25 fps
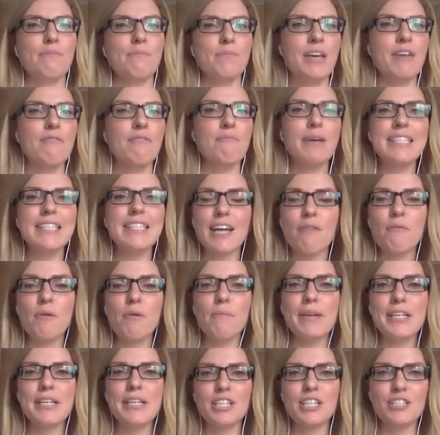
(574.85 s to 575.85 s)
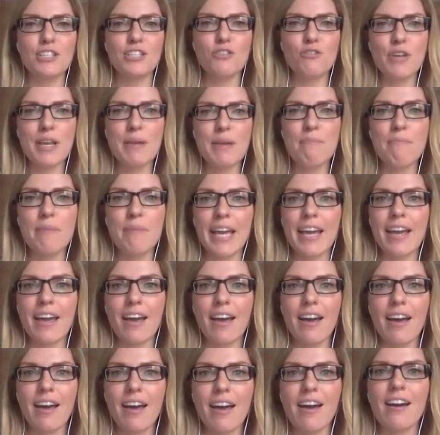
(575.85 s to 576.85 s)
give myself permission to dream
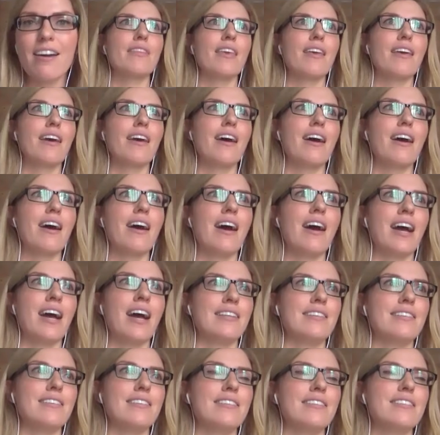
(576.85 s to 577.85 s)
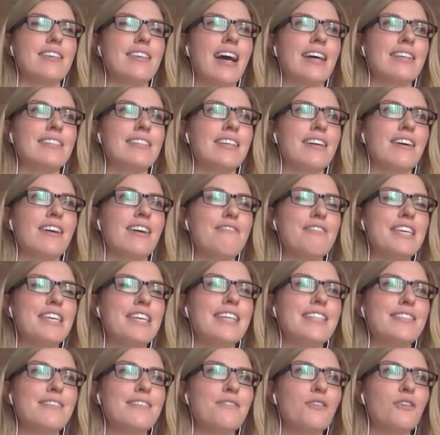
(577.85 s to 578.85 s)
bigger and as the kind of
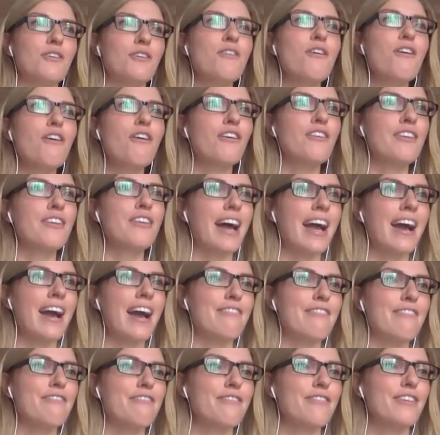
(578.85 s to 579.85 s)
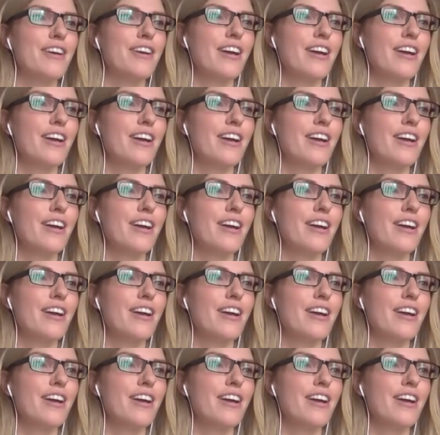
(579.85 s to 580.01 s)
years have gone on i have